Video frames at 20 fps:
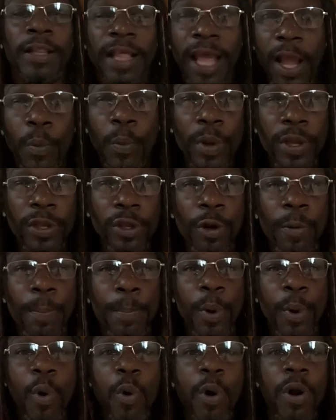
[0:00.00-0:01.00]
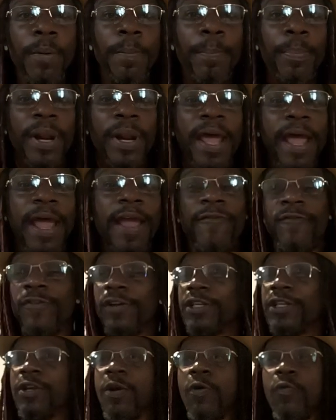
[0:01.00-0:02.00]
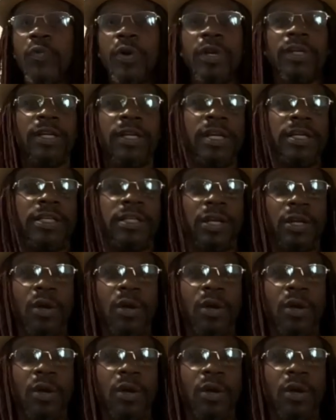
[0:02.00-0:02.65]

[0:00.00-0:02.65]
that when you're born black, for some reason, it's